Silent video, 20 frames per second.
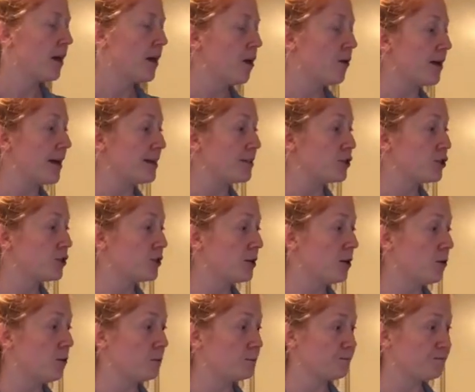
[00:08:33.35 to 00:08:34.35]
Okay,
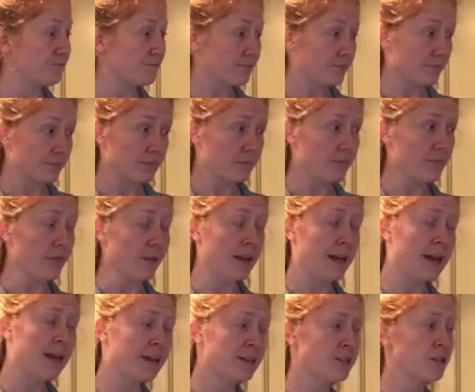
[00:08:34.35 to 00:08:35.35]
so
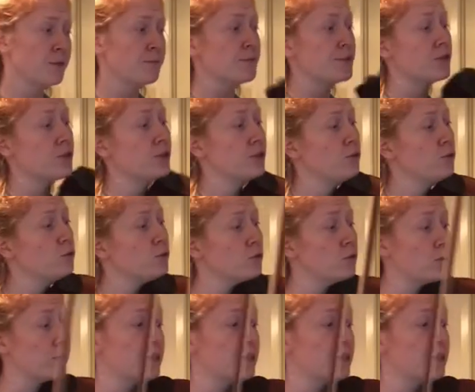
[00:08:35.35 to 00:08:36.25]
Excerpt 2, we're